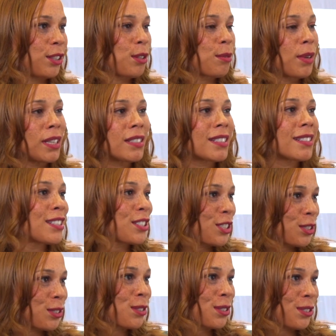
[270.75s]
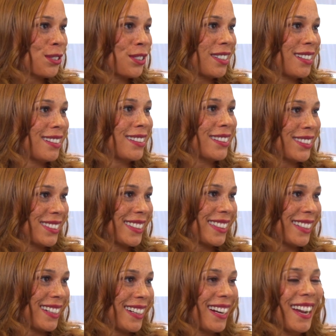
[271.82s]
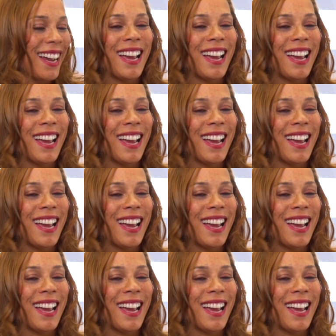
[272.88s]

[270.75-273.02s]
you mentioned the shoe store earlier,